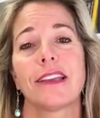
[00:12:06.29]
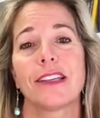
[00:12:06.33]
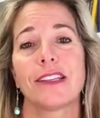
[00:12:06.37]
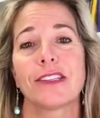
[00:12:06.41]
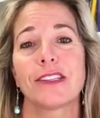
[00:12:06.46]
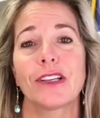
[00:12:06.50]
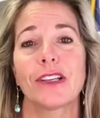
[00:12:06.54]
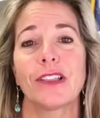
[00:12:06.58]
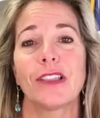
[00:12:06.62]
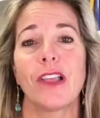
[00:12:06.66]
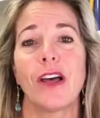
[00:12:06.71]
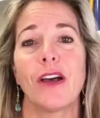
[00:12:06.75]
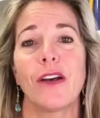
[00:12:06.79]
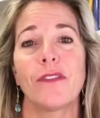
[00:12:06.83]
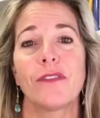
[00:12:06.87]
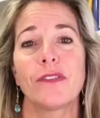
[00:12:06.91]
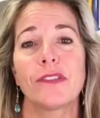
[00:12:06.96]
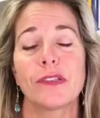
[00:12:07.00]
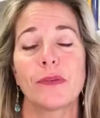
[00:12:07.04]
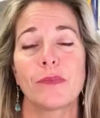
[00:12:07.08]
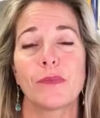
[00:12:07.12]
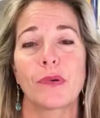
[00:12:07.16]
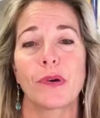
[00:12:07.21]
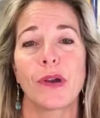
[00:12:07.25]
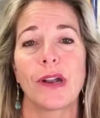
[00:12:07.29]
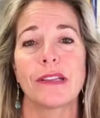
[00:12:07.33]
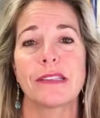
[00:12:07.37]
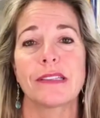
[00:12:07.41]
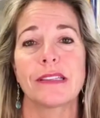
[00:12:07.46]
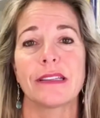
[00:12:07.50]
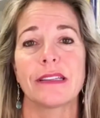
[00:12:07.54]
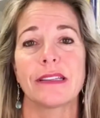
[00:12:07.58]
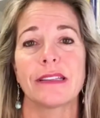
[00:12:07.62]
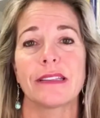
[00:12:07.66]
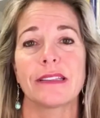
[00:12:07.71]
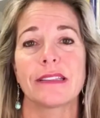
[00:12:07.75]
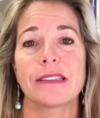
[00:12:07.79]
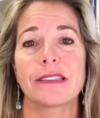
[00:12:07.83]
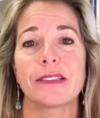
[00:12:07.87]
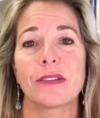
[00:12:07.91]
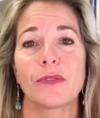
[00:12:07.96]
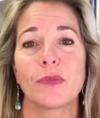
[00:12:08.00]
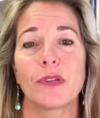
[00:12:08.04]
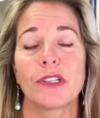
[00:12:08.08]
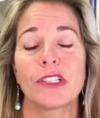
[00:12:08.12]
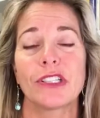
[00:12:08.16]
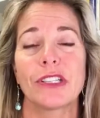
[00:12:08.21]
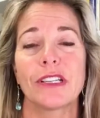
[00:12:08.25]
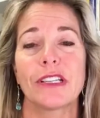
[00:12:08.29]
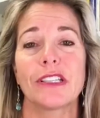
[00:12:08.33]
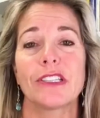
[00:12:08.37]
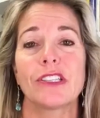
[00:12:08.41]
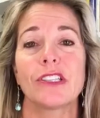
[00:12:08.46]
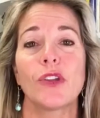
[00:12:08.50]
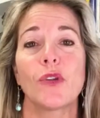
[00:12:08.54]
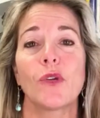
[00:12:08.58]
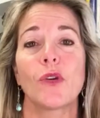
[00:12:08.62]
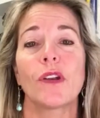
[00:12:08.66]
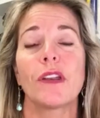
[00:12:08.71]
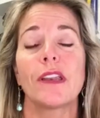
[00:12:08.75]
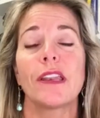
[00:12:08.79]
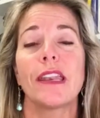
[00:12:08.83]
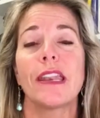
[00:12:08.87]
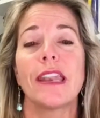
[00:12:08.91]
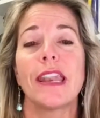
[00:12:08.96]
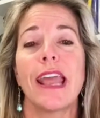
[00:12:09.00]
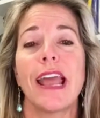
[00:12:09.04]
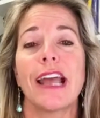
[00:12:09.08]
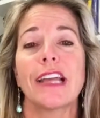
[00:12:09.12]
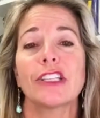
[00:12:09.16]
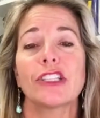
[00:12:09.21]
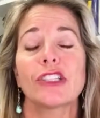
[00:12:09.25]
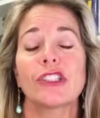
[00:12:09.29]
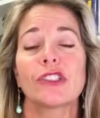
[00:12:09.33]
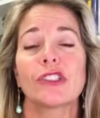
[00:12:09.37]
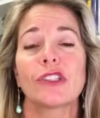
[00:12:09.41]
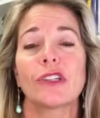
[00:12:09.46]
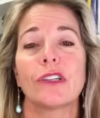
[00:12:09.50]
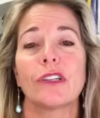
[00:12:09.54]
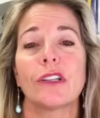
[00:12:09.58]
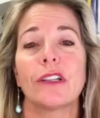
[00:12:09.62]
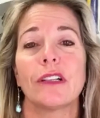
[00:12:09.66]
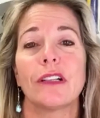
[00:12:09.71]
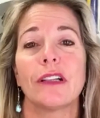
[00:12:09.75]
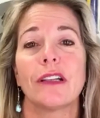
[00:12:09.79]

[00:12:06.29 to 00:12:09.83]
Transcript: to love's presence, which is your natural